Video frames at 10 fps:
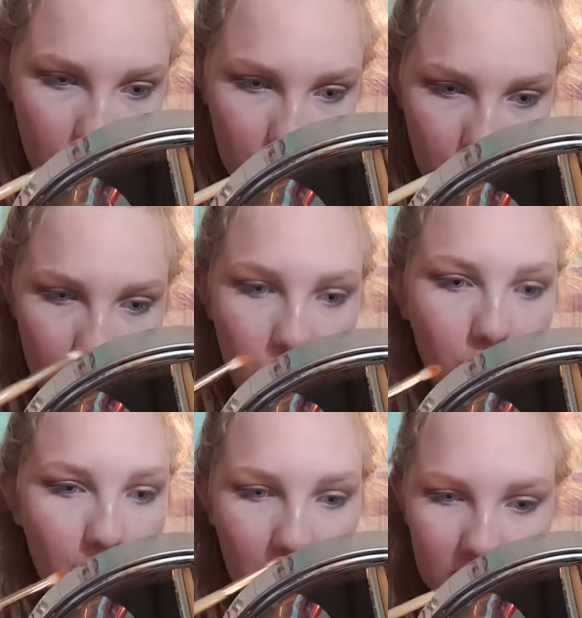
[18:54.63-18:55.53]

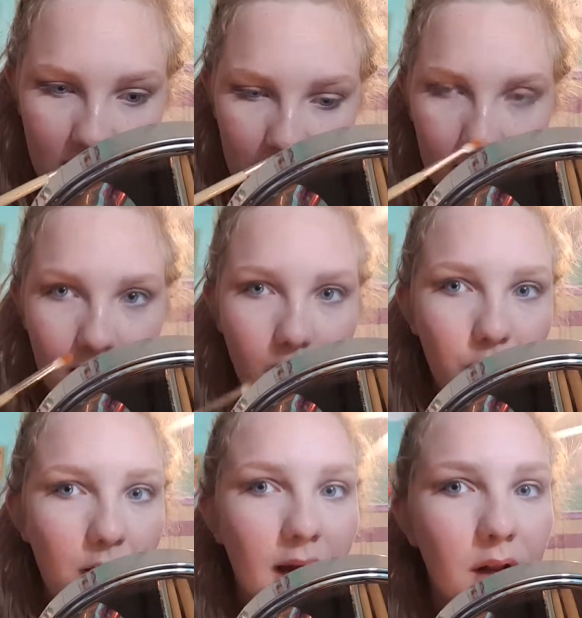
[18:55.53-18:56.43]
Ooh, put that highlight
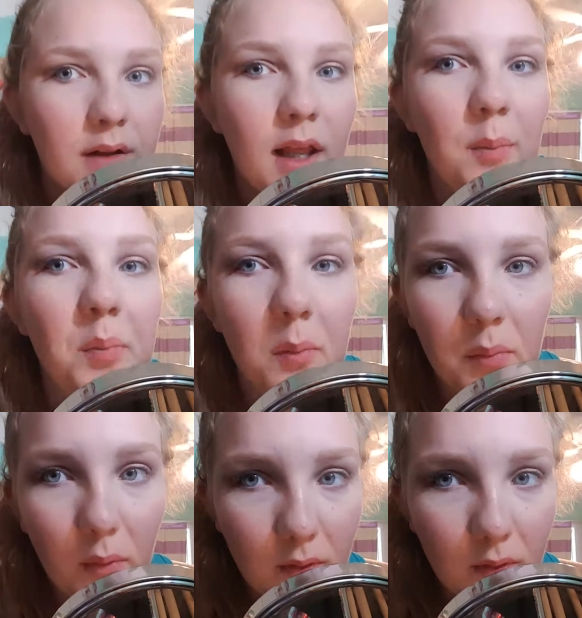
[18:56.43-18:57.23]
right on that pimple.